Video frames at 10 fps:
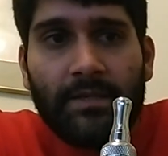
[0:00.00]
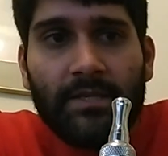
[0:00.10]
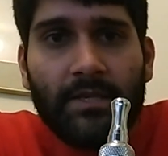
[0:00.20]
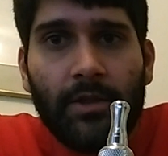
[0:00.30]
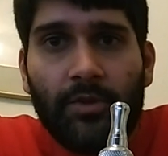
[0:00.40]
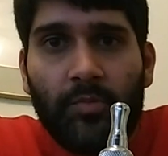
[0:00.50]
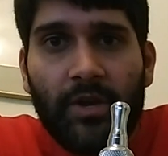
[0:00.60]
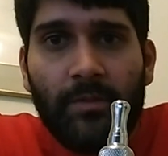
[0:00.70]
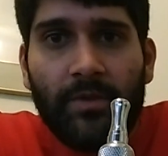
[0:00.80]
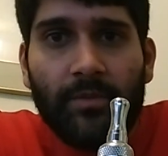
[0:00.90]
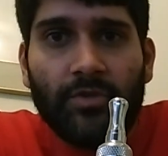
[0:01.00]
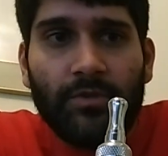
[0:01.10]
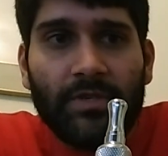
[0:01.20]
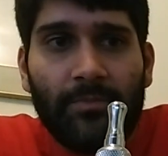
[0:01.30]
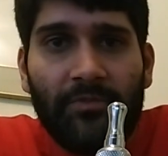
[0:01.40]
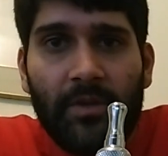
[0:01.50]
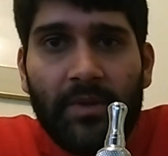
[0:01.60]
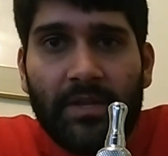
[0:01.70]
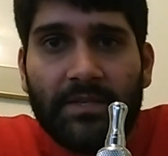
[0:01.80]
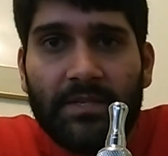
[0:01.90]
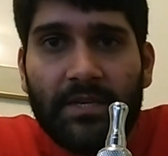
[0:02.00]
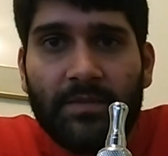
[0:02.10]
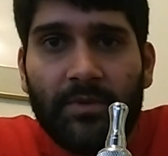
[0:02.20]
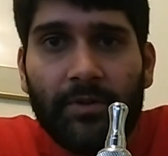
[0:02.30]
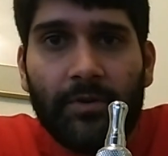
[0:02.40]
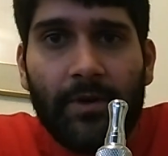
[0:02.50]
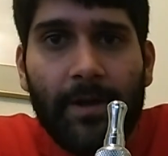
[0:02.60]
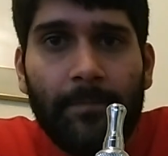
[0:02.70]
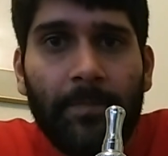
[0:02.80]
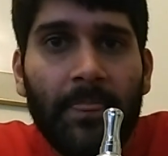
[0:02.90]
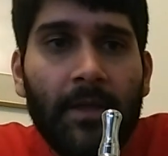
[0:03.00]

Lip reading: This is another premium juice. I'm vaping at 6 milligram.